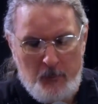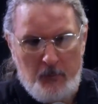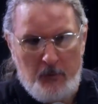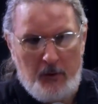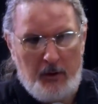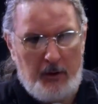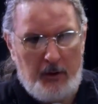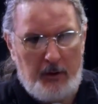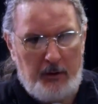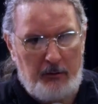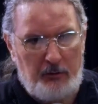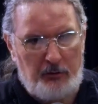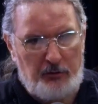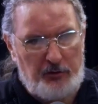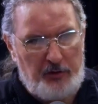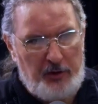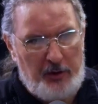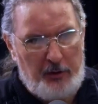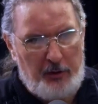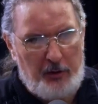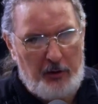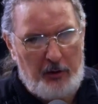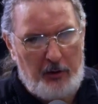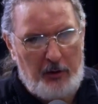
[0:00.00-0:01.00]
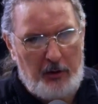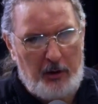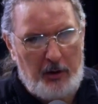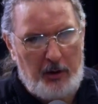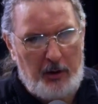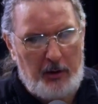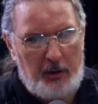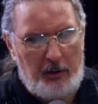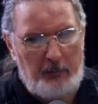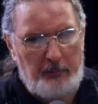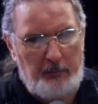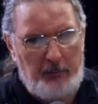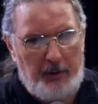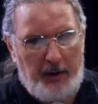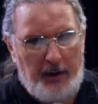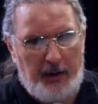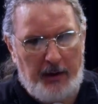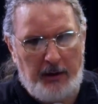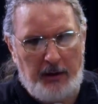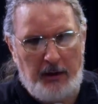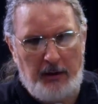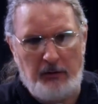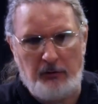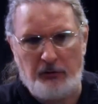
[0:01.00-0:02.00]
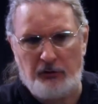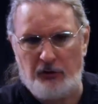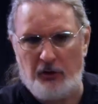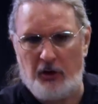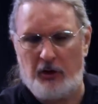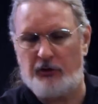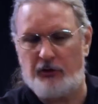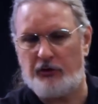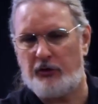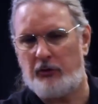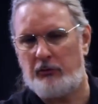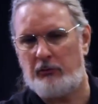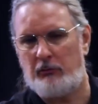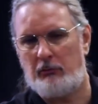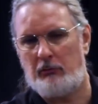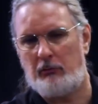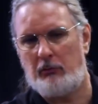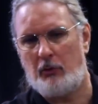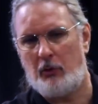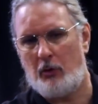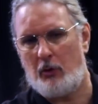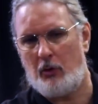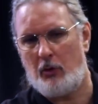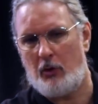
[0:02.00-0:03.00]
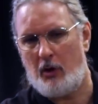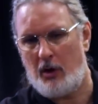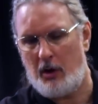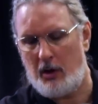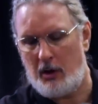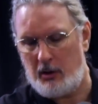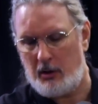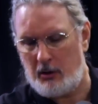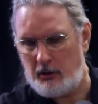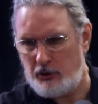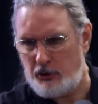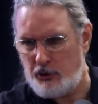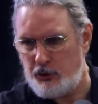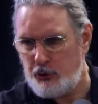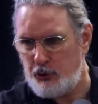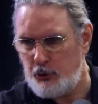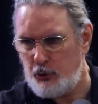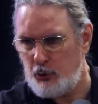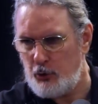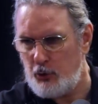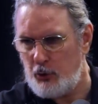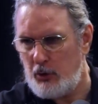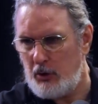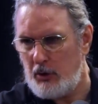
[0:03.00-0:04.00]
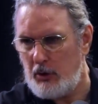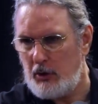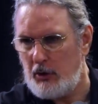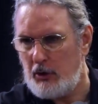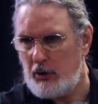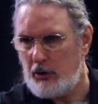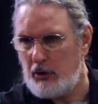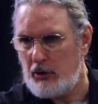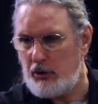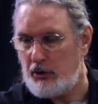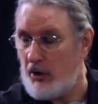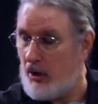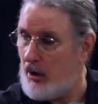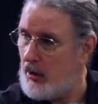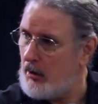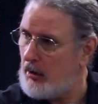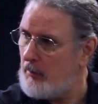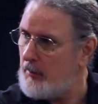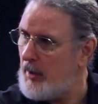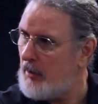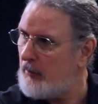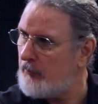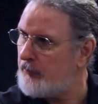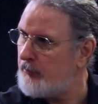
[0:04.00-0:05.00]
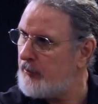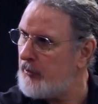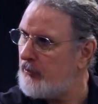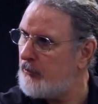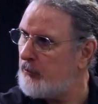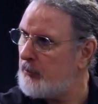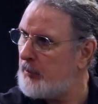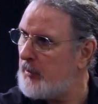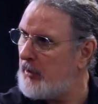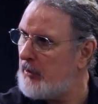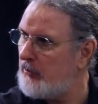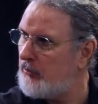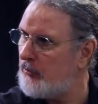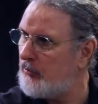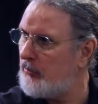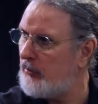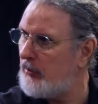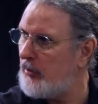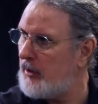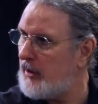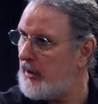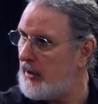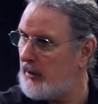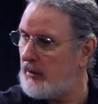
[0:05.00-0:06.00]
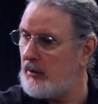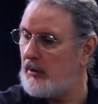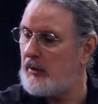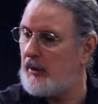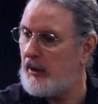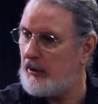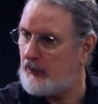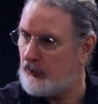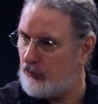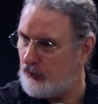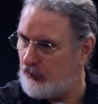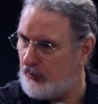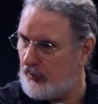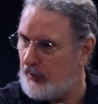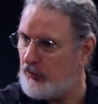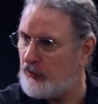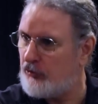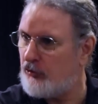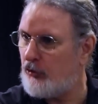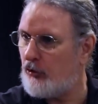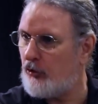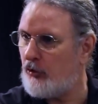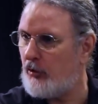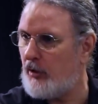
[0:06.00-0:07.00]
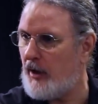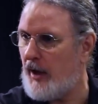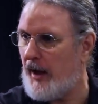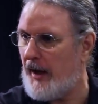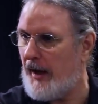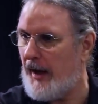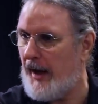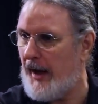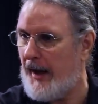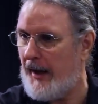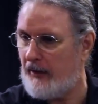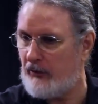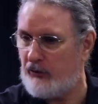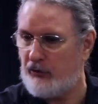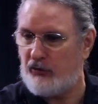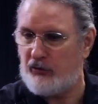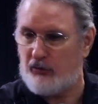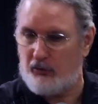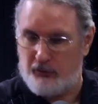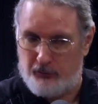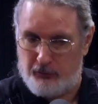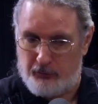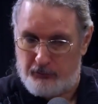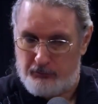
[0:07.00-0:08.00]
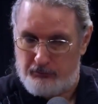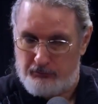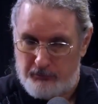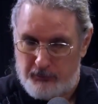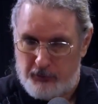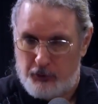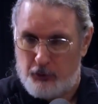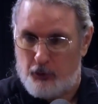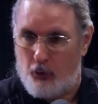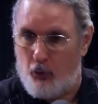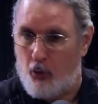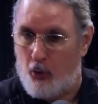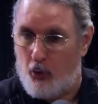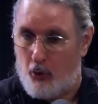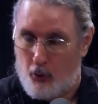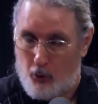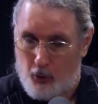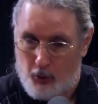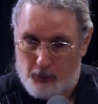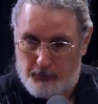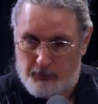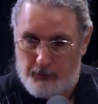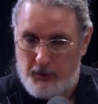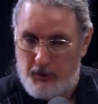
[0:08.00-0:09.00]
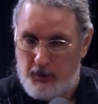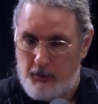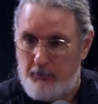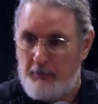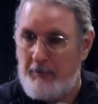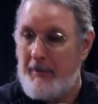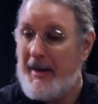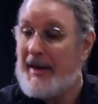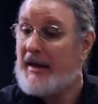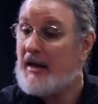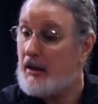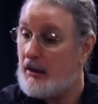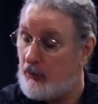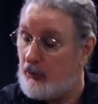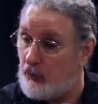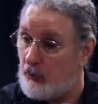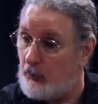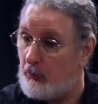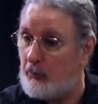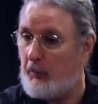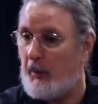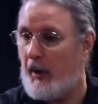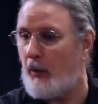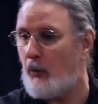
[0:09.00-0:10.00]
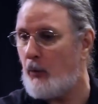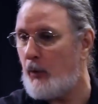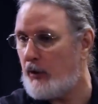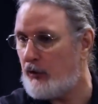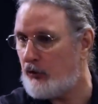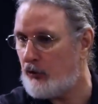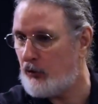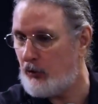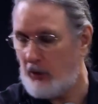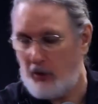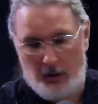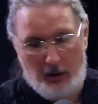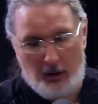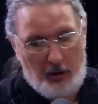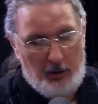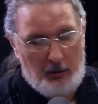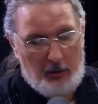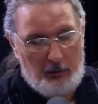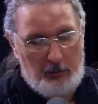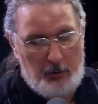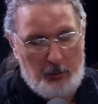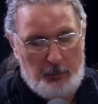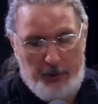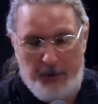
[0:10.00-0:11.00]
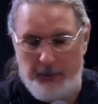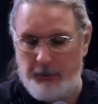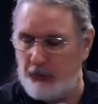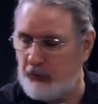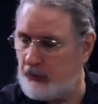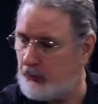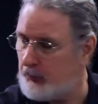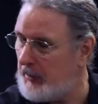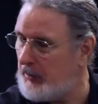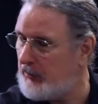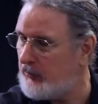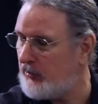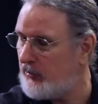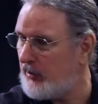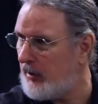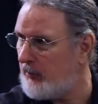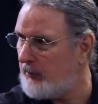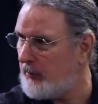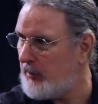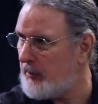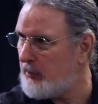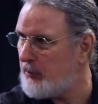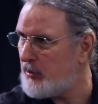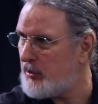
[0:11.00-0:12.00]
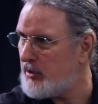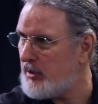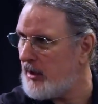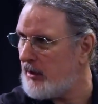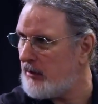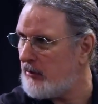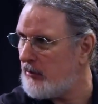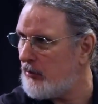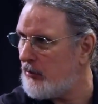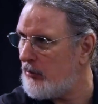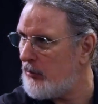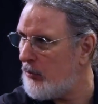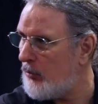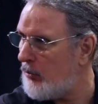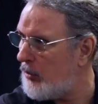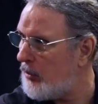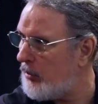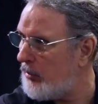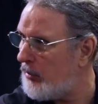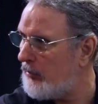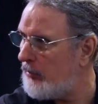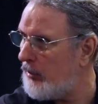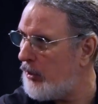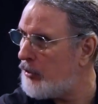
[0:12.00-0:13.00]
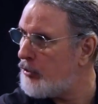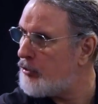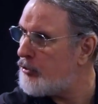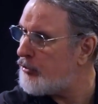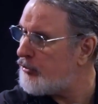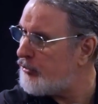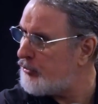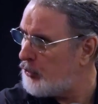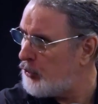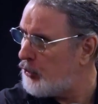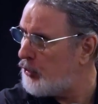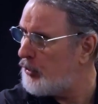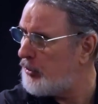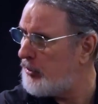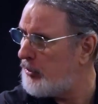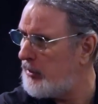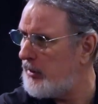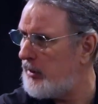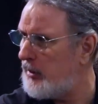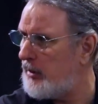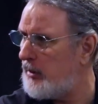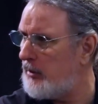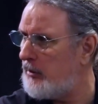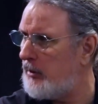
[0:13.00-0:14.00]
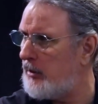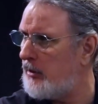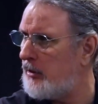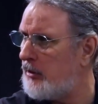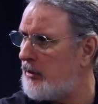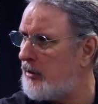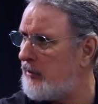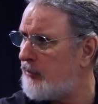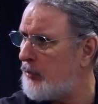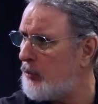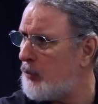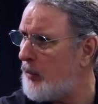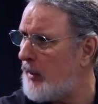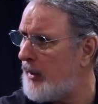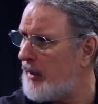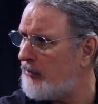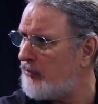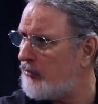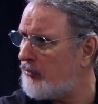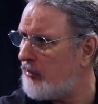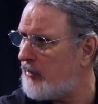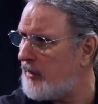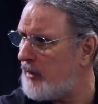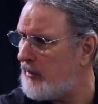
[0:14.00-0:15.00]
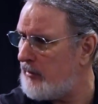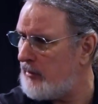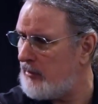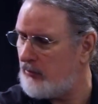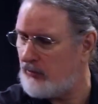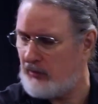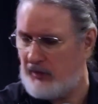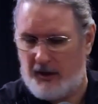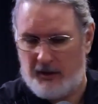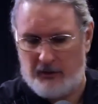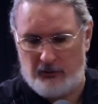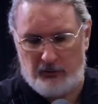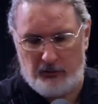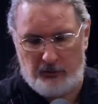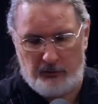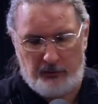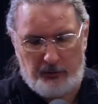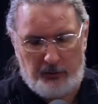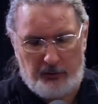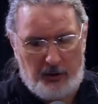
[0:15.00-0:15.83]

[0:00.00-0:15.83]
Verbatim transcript: is there um, any discussion uh, to talk about free speech in the legislature as or, or mechanisms by which you know, people's speech can be protected or understood in, in a different way so that these kinds of,